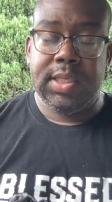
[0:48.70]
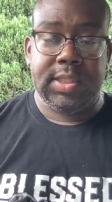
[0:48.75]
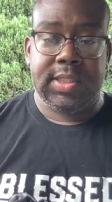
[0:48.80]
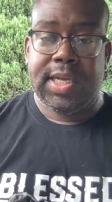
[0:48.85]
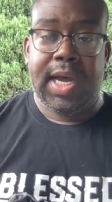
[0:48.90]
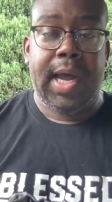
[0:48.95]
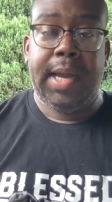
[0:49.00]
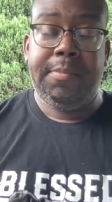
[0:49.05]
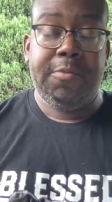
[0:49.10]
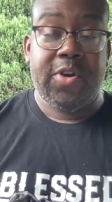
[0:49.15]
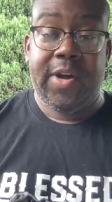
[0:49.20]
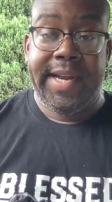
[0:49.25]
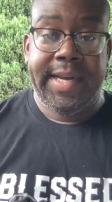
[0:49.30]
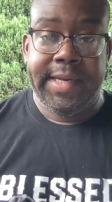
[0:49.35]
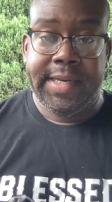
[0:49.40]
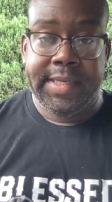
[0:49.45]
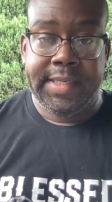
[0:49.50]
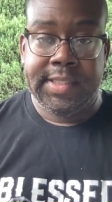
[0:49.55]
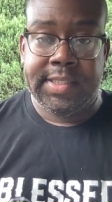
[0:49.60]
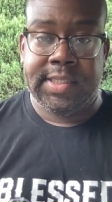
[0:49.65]
time
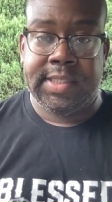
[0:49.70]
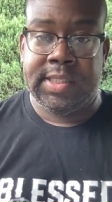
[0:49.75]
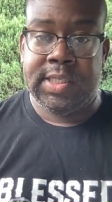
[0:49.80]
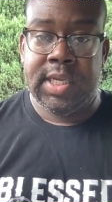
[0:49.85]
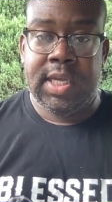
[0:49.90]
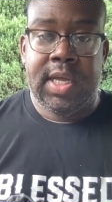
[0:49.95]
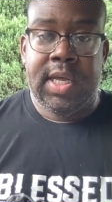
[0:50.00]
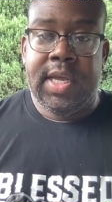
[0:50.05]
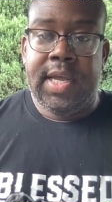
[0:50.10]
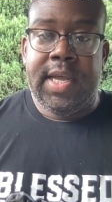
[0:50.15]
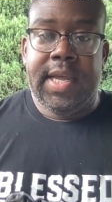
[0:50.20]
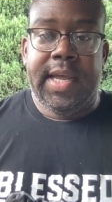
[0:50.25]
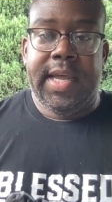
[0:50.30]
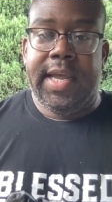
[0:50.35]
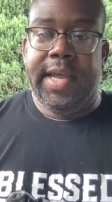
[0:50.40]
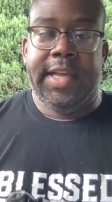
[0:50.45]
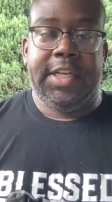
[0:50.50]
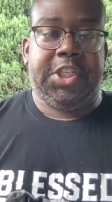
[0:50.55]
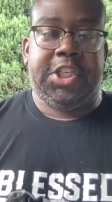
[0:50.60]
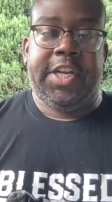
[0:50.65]
greatness.
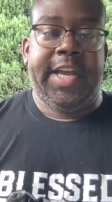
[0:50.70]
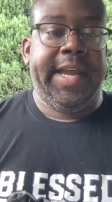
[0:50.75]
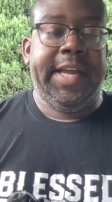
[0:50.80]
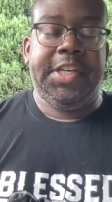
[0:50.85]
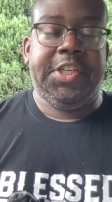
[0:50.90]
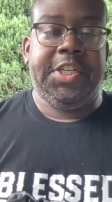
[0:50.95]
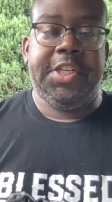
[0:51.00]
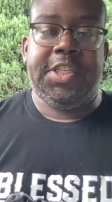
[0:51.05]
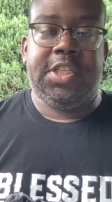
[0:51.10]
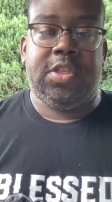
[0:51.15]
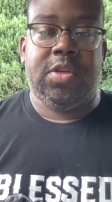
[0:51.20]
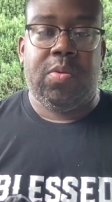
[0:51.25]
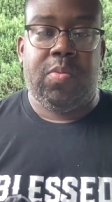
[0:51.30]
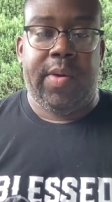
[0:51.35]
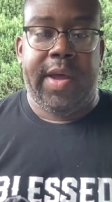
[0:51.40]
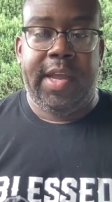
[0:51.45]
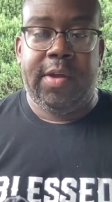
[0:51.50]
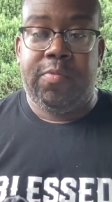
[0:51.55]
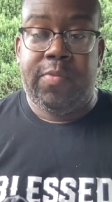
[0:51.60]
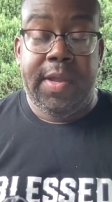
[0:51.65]
It changes the
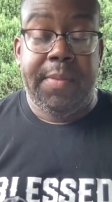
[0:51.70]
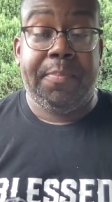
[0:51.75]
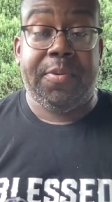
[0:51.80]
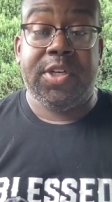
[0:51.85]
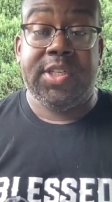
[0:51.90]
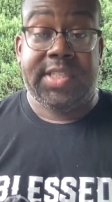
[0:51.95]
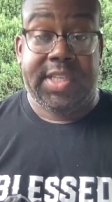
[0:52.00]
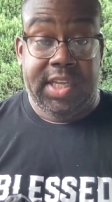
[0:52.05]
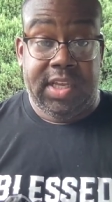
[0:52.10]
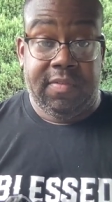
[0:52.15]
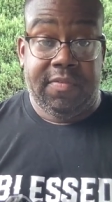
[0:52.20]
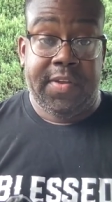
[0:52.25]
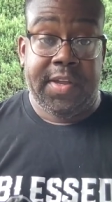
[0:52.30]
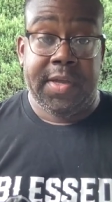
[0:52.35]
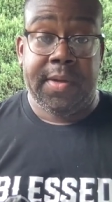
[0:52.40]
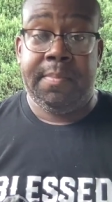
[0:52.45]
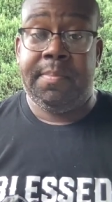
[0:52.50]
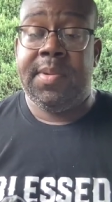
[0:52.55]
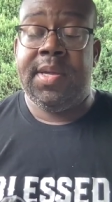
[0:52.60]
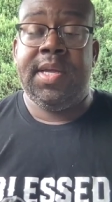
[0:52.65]
way we perceive
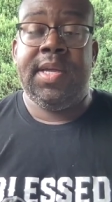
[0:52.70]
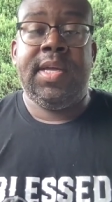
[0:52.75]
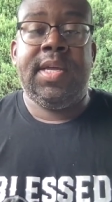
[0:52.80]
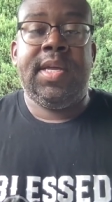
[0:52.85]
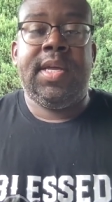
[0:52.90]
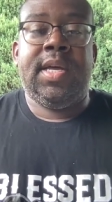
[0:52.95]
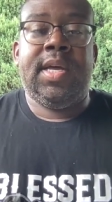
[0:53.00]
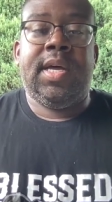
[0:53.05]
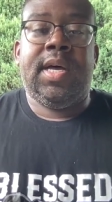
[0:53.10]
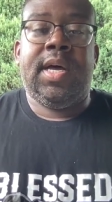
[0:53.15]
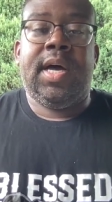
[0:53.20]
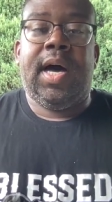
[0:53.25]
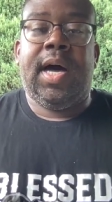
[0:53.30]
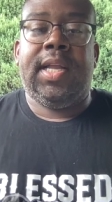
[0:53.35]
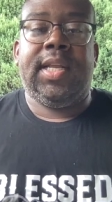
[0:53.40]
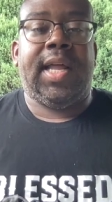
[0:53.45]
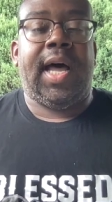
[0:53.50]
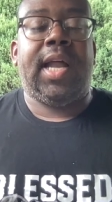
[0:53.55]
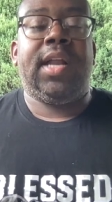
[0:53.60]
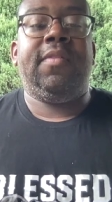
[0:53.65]
him. A
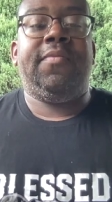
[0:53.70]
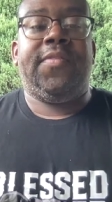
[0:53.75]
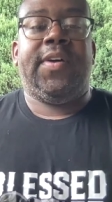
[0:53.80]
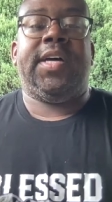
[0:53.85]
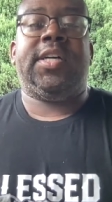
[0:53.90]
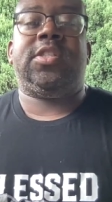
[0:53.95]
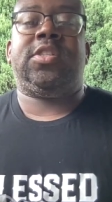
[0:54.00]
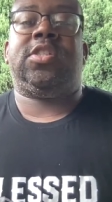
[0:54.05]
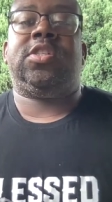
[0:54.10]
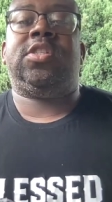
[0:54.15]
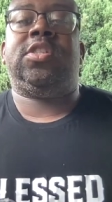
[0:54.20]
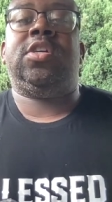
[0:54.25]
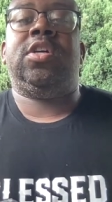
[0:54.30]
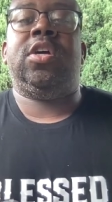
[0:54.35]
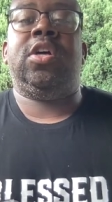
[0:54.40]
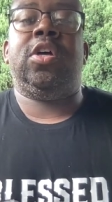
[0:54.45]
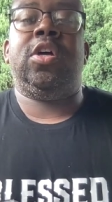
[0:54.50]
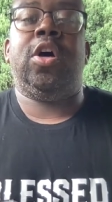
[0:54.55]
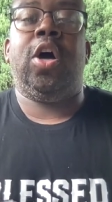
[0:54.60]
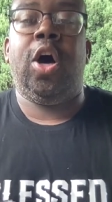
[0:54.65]
lot of us
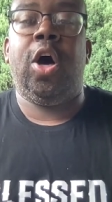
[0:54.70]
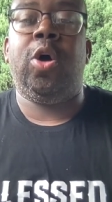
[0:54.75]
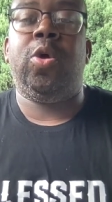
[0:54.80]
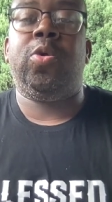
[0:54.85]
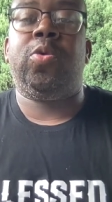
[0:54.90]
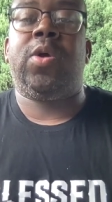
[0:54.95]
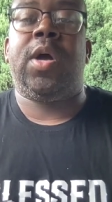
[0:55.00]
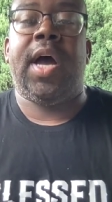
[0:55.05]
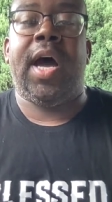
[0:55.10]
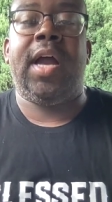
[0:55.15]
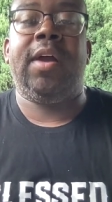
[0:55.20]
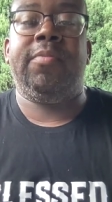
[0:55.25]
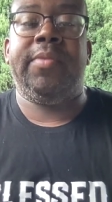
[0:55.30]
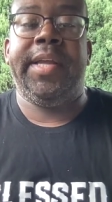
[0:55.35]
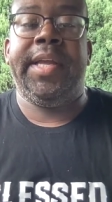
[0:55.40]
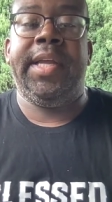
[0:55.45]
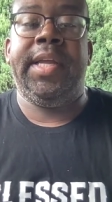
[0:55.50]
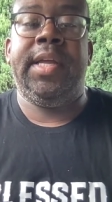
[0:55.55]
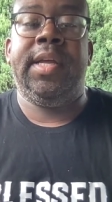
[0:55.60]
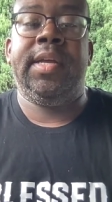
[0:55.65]
owe
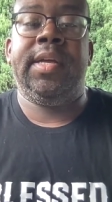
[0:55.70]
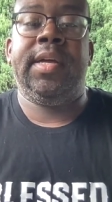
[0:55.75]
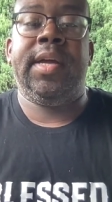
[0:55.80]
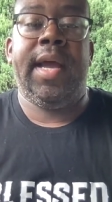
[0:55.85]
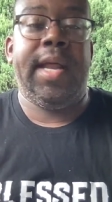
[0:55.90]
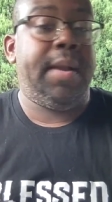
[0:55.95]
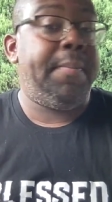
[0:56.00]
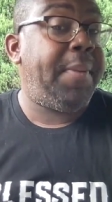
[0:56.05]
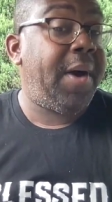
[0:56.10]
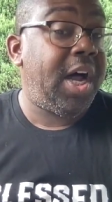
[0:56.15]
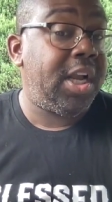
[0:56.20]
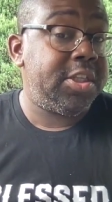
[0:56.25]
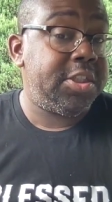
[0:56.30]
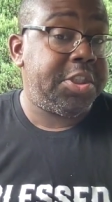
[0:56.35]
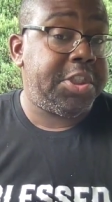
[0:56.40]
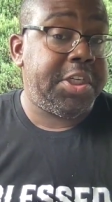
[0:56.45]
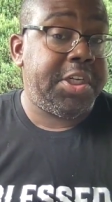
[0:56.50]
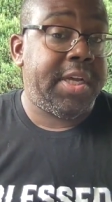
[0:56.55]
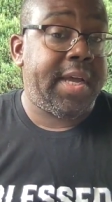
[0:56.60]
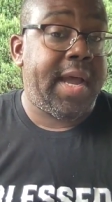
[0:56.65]
Kyrie an
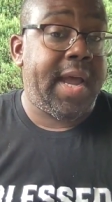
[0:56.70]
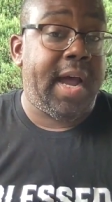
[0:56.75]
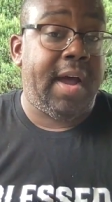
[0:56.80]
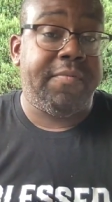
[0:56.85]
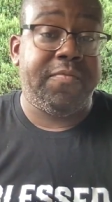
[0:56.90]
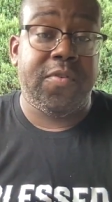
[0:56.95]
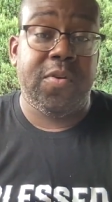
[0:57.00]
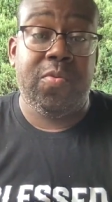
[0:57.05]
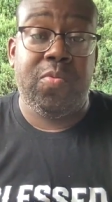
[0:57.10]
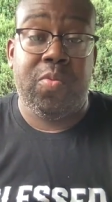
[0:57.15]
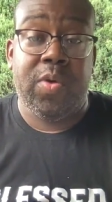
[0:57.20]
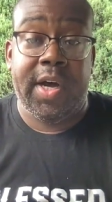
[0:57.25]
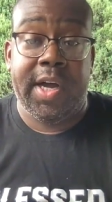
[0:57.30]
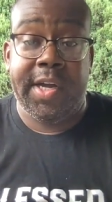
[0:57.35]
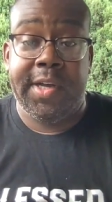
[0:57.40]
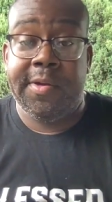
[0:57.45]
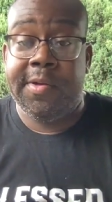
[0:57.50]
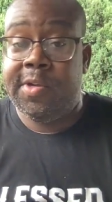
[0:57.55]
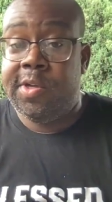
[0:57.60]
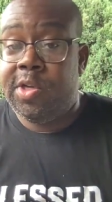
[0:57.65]
apology after
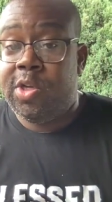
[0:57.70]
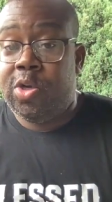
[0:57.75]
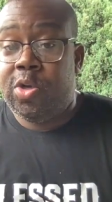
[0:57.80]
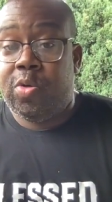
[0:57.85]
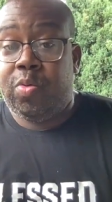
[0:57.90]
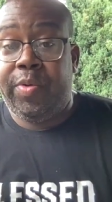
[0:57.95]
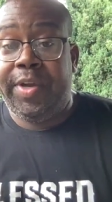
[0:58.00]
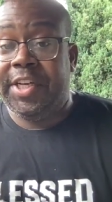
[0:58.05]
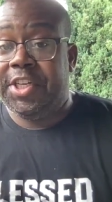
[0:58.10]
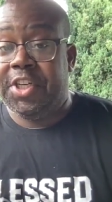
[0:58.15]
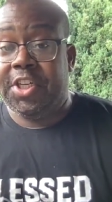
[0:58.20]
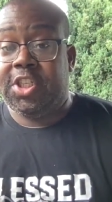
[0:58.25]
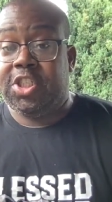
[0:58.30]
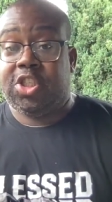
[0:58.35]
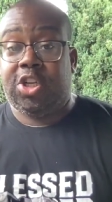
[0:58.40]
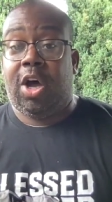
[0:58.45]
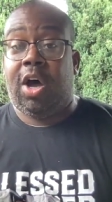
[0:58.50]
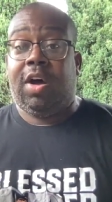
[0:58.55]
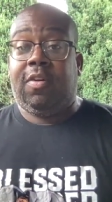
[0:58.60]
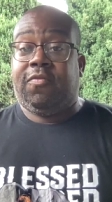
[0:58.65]
what we just
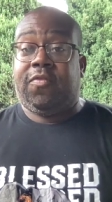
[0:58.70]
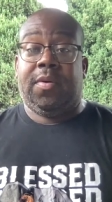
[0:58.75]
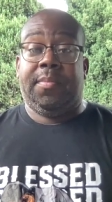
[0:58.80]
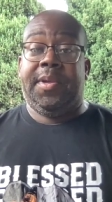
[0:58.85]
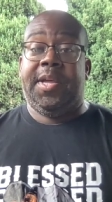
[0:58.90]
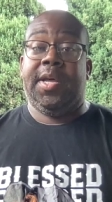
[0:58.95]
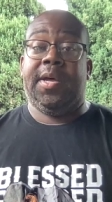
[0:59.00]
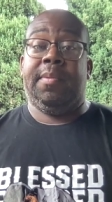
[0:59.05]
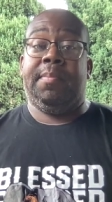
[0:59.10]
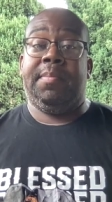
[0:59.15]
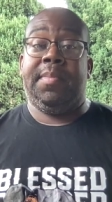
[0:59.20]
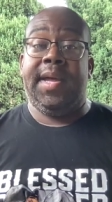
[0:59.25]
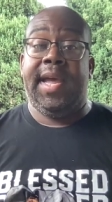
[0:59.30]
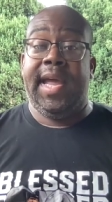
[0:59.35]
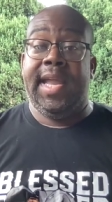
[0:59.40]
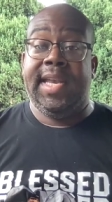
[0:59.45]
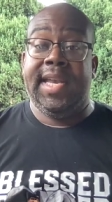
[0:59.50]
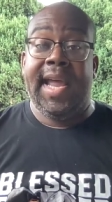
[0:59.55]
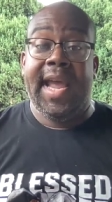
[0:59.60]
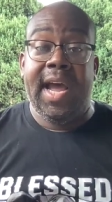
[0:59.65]
saw from him.
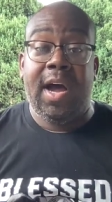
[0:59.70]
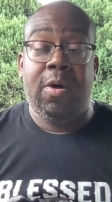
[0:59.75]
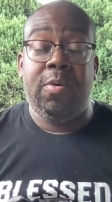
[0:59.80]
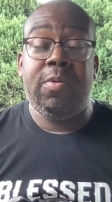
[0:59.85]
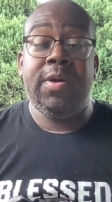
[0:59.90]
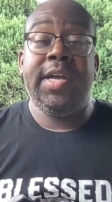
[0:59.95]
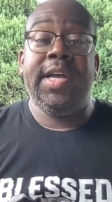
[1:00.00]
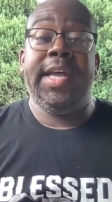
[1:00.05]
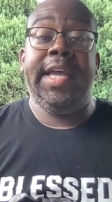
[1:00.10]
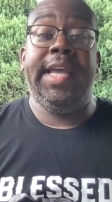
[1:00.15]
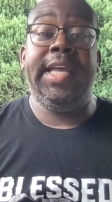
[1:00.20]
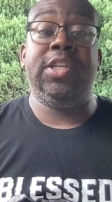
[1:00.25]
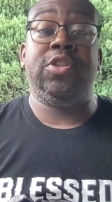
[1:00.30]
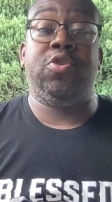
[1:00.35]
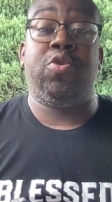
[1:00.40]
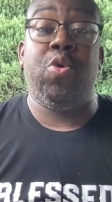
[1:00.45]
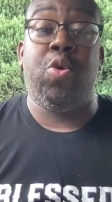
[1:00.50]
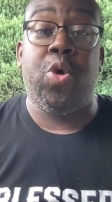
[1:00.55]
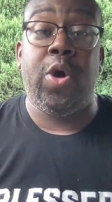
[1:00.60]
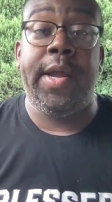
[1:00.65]
And now he's
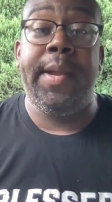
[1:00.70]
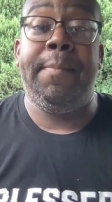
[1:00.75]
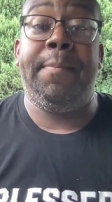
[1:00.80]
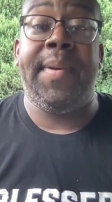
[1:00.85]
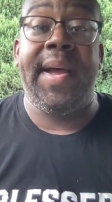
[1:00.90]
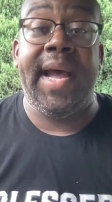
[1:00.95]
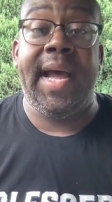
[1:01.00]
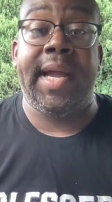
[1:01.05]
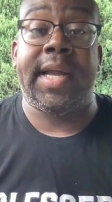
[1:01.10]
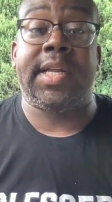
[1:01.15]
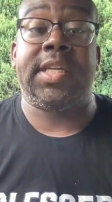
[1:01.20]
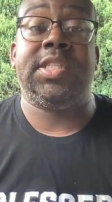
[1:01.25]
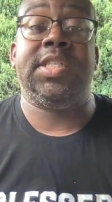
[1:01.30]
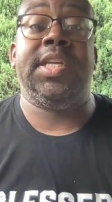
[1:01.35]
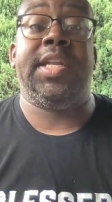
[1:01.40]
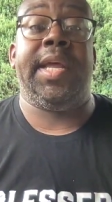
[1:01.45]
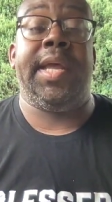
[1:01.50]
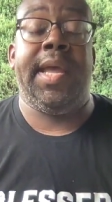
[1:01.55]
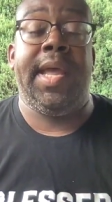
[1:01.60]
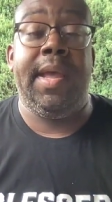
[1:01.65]
going back
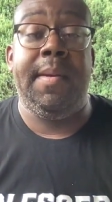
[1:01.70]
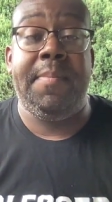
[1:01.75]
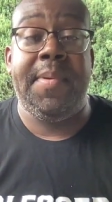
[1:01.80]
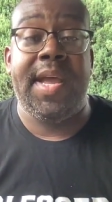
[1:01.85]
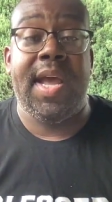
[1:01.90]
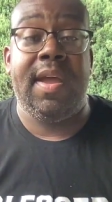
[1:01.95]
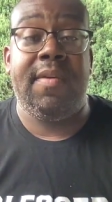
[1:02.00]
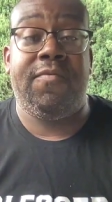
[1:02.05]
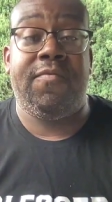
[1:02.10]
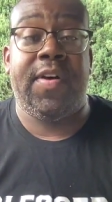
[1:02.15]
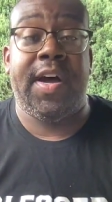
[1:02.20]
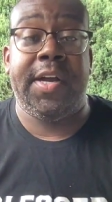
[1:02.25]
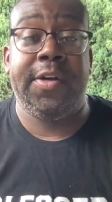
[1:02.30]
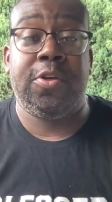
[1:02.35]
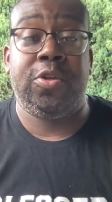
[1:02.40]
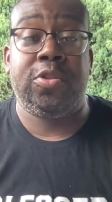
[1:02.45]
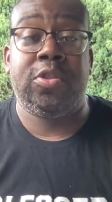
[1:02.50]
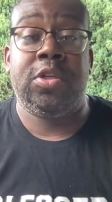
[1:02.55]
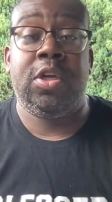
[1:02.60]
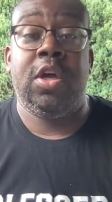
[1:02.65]
to the NBA
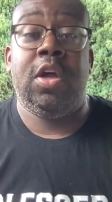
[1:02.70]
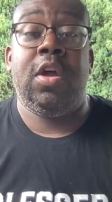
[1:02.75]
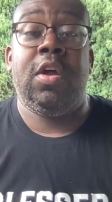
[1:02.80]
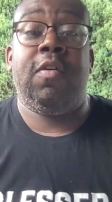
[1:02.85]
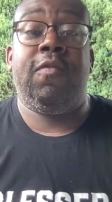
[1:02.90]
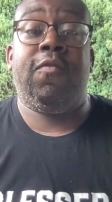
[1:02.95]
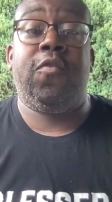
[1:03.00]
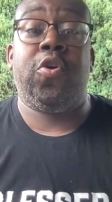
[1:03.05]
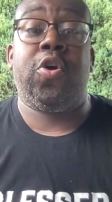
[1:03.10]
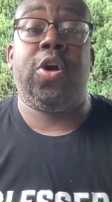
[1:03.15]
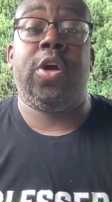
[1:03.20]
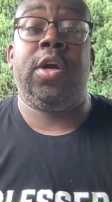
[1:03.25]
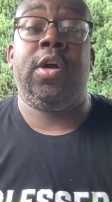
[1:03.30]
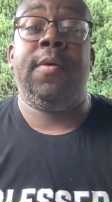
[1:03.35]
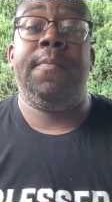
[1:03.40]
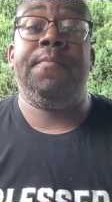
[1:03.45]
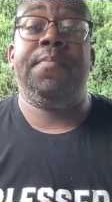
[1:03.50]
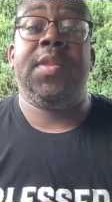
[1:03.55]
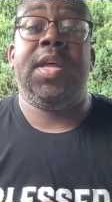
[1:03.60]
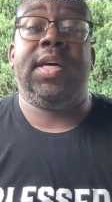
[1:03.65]
Finals for
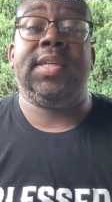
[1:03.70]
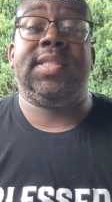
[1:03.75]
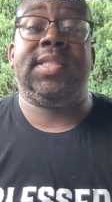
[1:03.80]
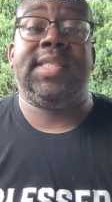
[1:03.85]
a